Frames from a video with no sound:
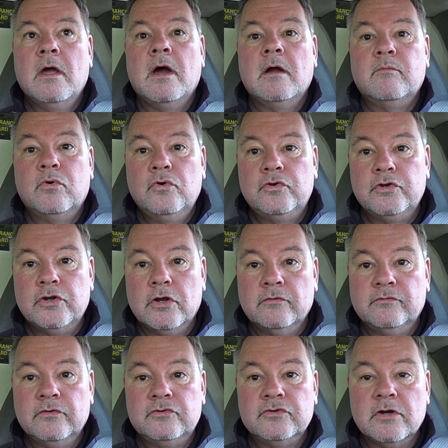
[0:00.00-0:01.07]
I push it
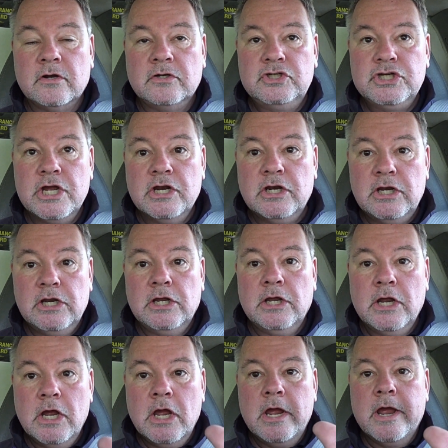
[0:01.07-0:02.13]
off the truck gently,
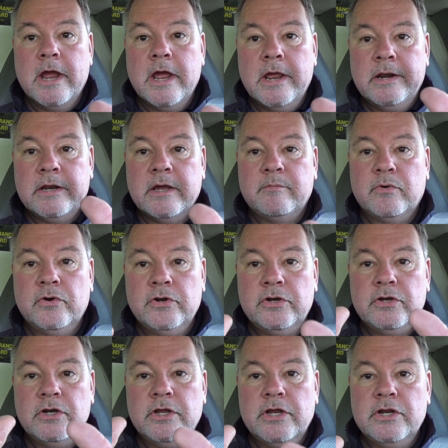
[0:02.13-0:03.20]
and I put it
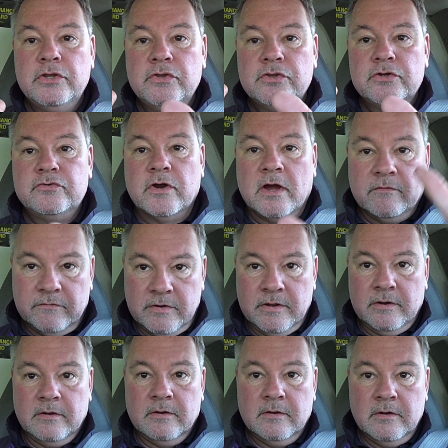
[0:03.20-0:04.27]
in the driveway.